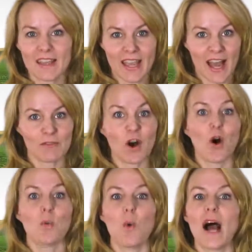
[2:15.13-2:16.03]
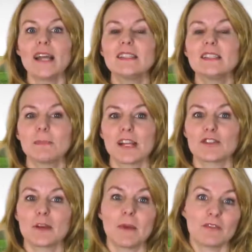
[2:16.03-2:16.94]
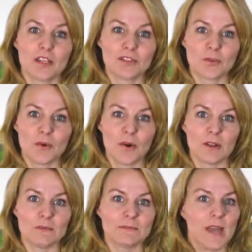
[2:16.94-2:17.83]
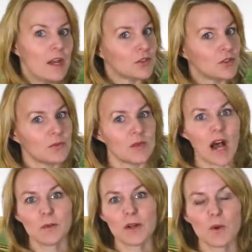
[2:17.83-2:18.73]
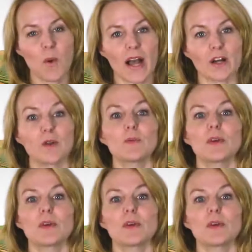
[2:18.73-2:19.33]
They have a wide spectrum of control, do not require